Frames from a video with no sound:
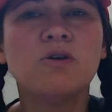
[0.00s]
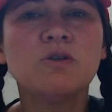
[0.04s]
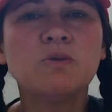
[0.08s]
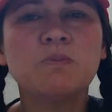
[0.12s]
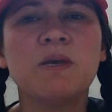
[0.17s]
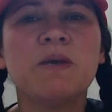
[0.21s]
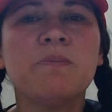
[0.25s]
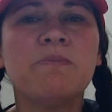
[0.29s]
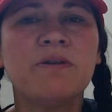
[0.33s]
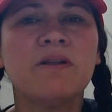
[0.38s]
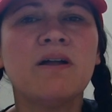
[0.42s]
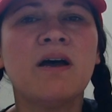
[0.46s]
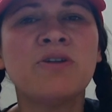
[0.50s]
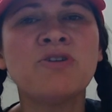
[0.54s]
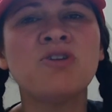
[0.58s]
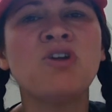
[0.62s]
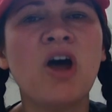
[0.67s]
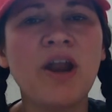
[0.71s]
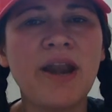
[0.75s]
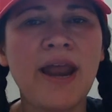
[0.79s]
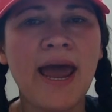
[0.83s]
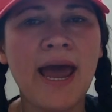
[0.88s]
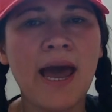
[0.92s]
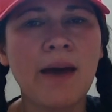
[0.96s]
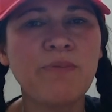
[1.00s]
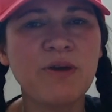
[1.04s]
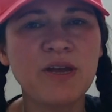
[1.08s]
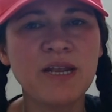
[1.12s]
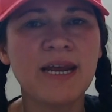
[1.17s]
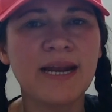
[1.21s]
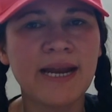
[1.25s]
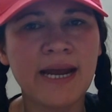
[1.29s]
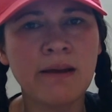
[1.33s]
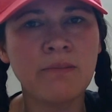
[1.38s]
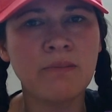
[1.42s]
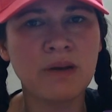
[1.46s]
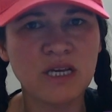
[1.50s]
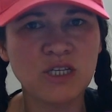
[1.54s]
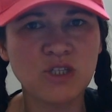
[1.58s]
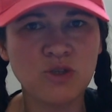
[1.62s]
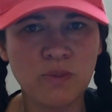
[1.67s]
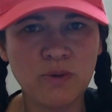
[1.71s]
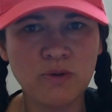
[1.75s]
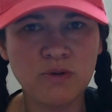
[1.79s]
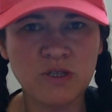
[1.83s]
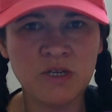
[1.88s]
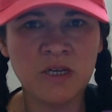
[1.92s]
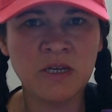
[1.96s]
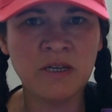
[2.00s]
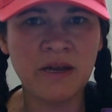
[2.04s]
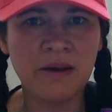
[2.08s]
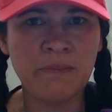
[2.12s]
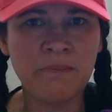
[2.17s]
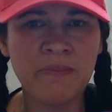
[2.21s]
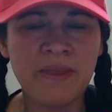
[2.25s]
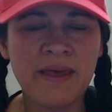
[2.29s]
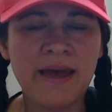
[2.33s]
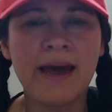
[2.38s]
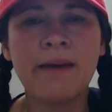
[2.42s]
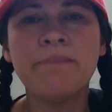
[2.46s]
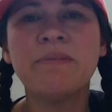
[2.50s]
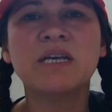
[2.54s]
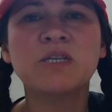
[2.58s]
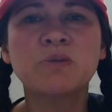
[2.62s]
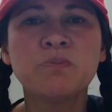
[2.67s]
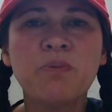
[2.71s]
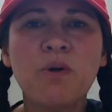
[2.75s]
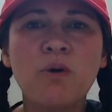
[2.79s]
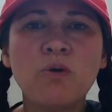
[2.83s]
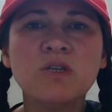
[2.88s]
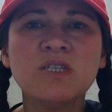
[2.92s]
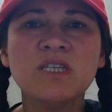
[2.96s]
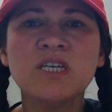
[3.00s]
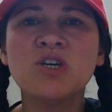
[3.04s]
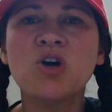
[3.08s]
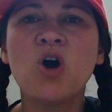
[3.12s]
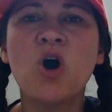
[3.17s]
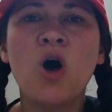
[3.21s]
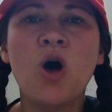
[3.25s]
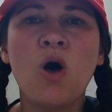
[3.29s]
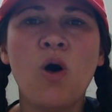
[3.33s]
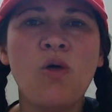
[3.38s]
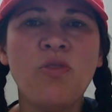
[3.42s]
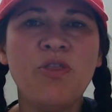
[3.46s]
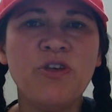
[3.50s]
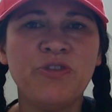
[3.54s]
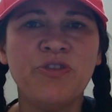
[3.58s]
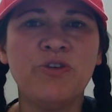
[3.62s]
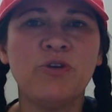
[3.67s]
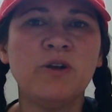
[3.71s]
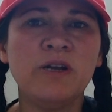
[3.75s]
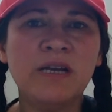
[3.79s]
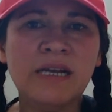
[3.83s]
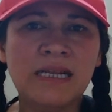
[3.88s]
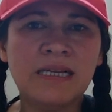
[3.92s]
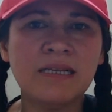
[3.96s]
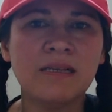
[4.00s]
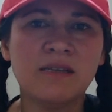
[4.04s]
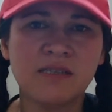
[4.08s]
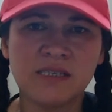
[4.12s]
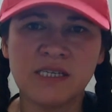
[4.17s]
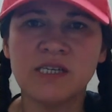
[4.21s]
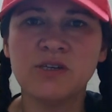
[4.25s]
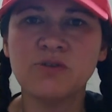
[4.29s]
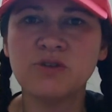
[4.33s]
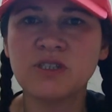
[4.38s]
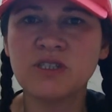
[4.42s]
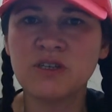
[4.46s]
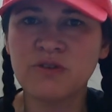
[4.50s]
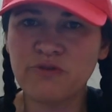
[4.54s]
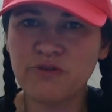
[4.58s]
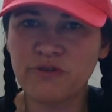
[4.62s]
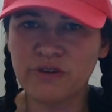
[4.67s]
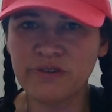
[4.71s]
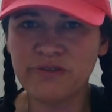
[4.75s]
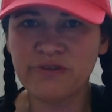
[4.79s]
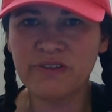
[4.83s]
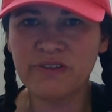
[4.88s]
those people are not happy that I'm exposing them. I'm exposing all the dirty little secrets in free